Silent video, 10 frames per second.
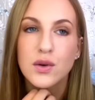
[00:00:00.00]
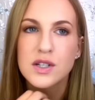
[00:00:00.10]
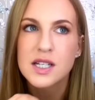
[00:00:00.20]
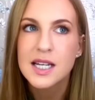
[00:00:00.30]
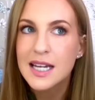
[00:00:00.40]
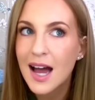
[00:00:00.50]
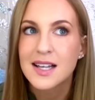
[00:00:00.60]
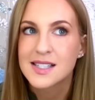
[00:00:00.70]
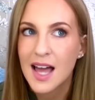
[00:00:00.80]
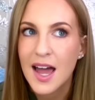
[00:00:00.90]

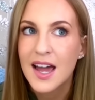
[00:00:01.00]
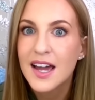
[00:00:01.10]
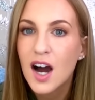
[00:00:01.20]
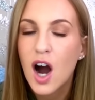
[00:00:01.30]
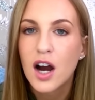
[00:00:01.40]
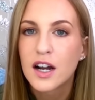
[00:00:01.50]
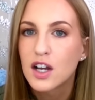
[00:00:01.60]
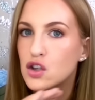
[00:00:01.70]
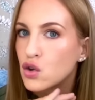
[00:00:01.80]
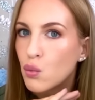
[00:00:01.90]
TSA are
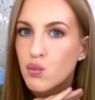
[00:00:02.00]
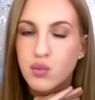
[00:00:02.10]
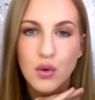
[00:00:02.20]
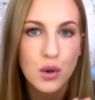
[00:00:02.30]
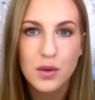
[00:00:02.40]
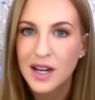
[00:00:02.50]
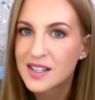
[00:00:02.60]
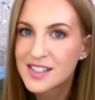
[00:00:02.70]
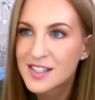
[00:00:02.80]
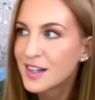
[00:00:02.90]
like the rudest.